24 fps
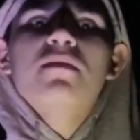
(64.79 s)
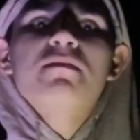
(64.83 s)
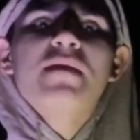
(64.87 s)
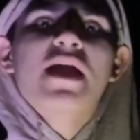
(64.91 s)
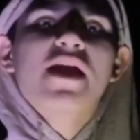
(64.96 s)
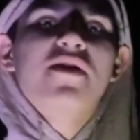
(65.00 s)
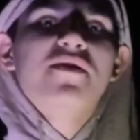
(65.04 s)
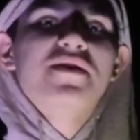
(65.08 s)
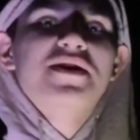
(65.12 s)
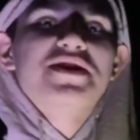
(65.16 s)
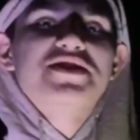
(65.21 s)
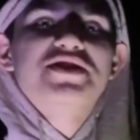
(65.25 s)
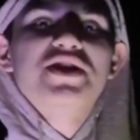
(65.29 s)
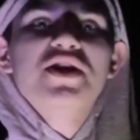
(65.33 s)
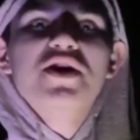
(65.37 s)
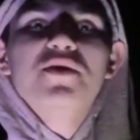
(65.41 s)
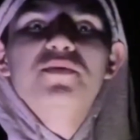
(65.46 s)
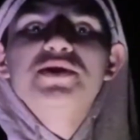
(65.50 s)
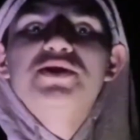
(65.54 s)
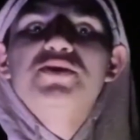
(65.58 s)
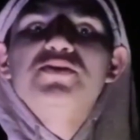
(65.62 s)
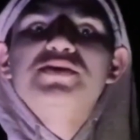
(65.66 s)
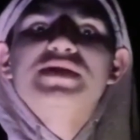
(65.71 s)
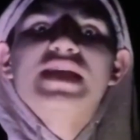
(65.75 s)
marriage
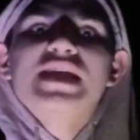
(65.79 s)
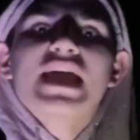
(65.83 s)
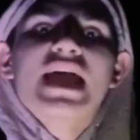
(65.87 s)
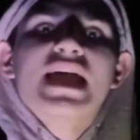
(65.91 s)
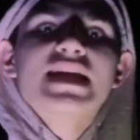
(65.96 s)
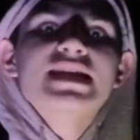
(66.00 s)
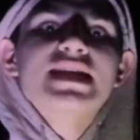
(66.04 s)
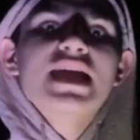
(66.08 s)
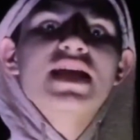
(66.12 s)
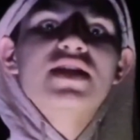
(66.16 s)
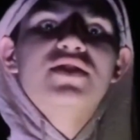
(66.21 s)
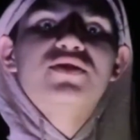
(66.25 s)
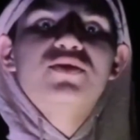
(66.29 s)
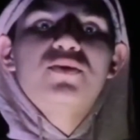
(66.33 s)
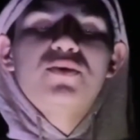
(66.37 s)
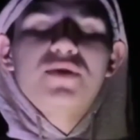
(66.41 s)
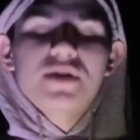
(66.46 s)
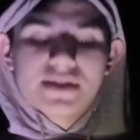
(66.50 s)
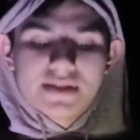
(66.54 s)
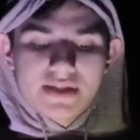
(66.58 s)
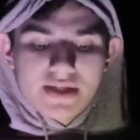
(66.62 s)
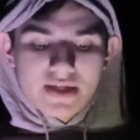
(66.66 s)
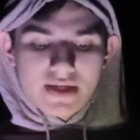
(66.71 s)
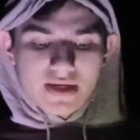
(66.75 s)
with Suzanne Day
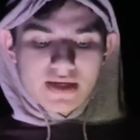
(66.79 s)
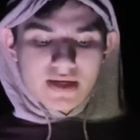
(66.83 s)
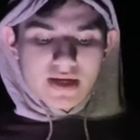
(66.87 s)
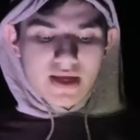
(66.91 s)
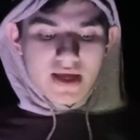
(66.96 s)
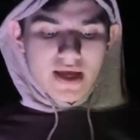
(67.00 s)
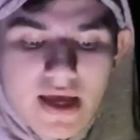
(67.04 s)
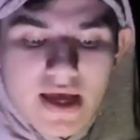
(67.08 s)
Thoresen.